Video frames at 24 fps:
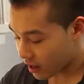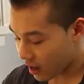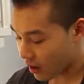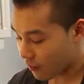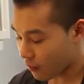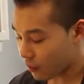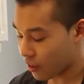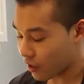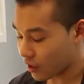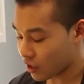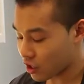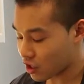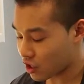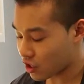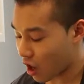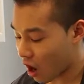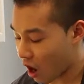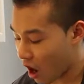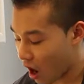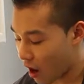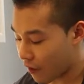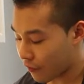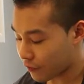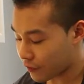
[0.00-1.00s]
everything
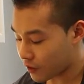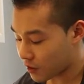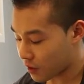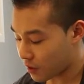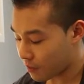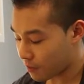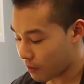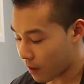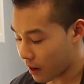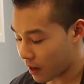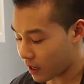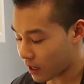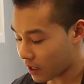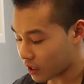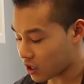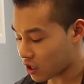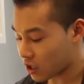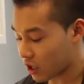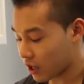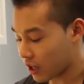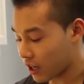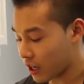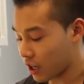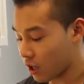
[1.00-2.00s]
soft, the bacon
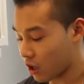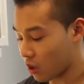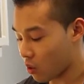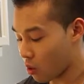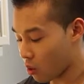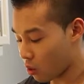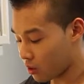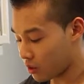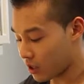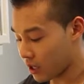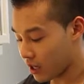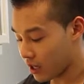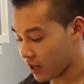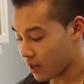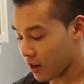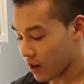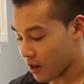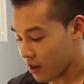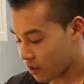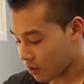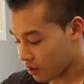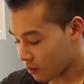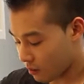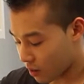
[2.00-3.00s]
start getting golden,
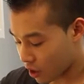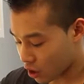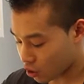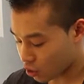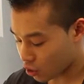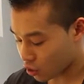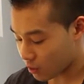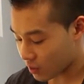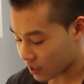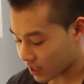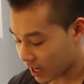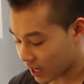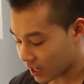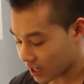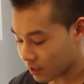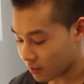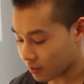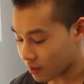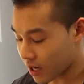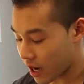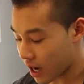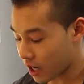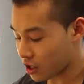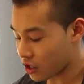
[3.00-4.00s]
the mushrooms getting
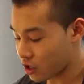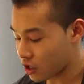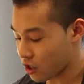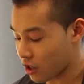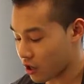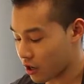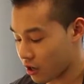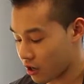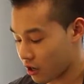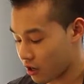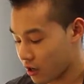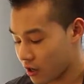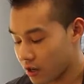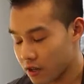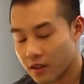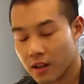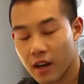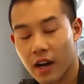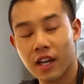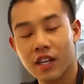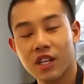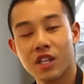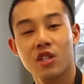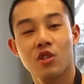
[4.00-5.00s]
some texture,
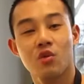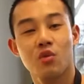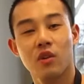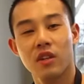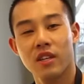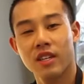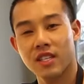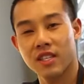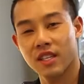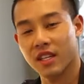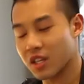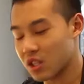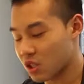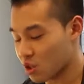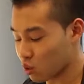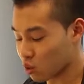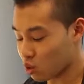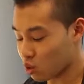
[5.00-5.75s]
onions releasing its own